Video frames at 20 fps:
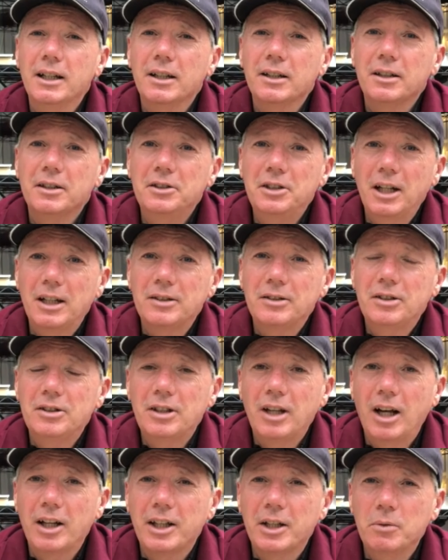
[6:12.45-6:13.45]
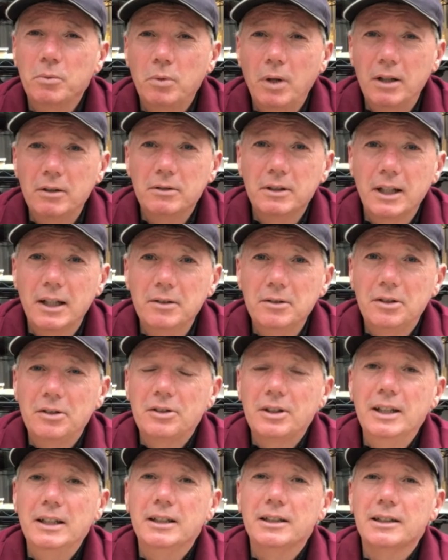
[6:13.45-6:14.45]
the chances are they won't go to
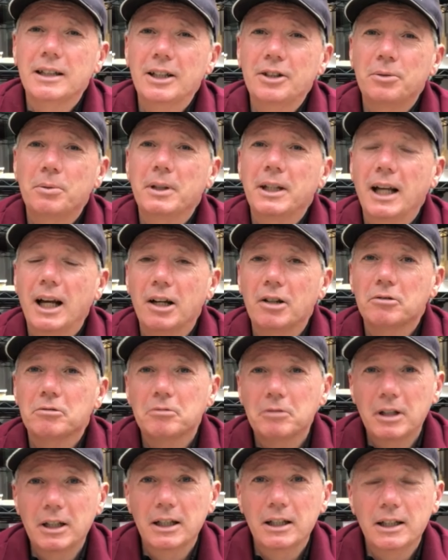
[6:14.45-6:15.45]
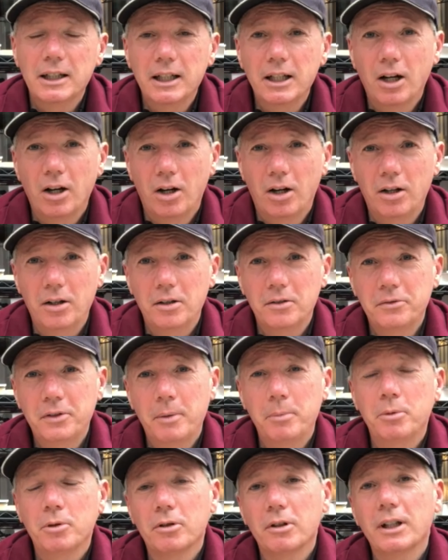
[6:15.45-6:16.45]
seed unless we get a really hot
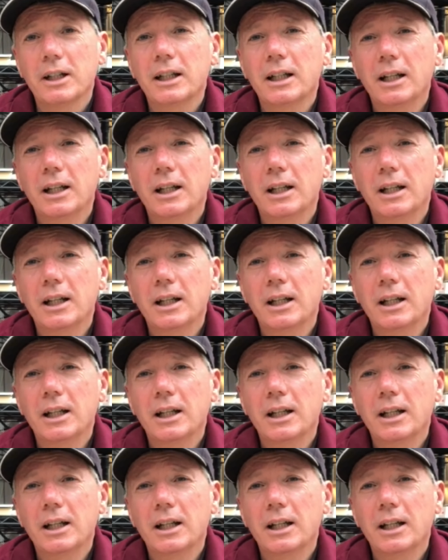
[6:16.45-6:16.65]
February.